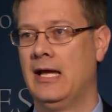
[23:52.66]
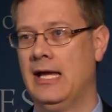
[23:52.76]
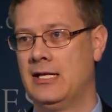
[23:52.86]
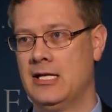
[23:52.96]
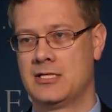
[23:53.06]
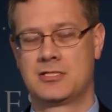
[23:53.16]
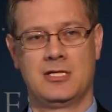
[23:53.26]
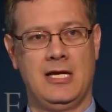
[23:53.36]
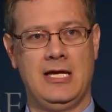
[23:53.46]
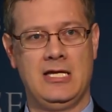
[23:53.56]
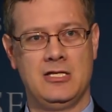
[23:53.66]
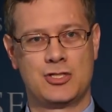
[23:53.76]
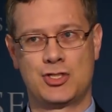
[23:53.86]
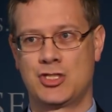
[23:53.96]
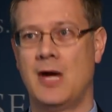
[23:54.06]
and gets a
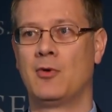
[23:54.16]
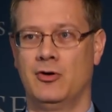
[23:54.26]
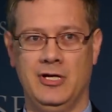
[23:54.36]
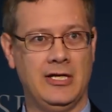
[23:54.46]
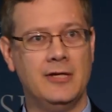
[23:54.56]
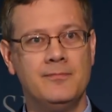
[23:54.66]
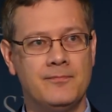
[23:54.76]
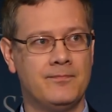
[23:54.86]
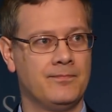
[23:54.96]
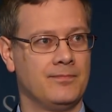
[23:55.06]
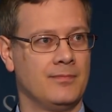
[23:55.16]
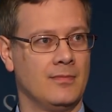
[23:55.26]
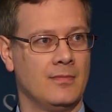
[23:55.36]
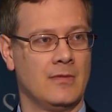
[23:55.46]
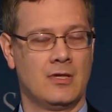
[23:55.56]
summary
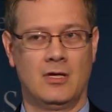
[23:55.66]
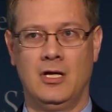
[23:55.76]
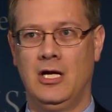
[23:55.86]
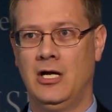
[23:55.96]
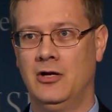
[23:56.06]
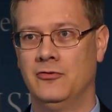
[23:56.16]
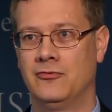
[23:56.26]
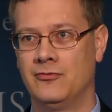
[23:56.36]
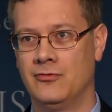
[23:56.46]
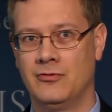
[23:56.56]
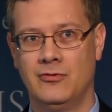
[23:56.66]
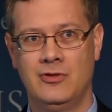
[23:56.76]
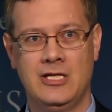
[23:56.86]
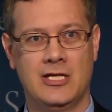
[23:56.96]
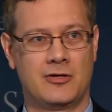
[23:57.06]
of
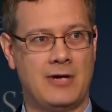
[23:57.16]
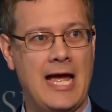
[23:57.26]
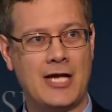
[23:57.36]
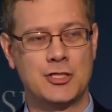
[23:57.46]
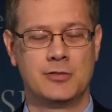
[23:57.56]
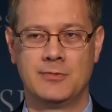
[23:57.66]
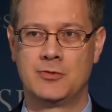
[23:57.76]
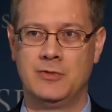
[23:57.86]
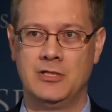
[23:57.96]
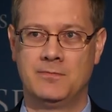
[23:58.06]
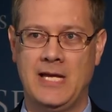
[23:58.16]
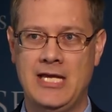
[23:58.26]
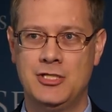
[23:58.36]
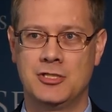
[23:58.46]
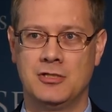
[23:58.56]
the interaction between the
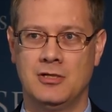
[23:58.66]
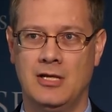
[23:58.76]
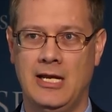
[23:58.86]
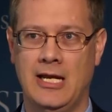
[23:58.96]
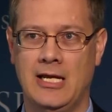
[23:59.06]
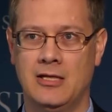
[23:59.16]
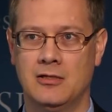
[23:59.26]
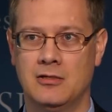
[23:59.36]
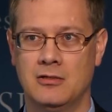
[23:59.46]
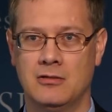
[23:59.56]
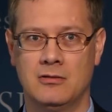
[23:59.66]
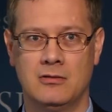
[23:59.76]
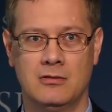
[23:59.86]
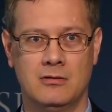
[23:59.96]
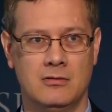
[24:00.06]
patient and
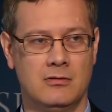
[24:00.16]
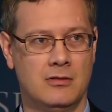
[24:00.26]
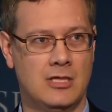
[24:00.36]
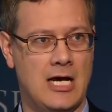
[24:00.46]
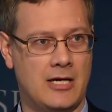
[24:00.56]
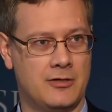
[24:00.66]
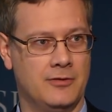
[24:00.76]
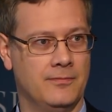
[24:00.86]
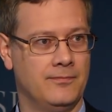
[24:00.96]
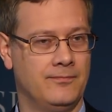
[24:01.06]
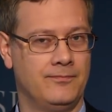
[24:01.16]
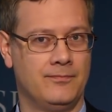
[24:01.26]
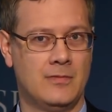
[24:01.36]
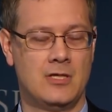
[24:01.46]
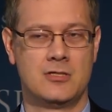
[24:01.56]
the doctor.
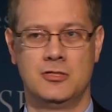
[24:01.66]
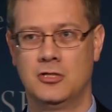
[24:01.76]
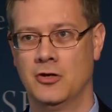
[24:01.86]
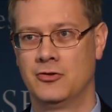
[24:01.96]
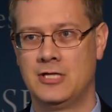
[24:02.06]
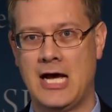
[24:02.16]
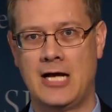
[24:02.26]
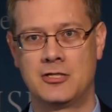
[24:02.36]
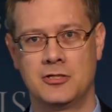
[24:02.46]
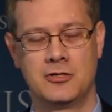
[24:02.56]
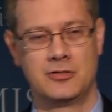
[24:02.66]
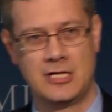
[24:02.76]
So you go to the doctor, the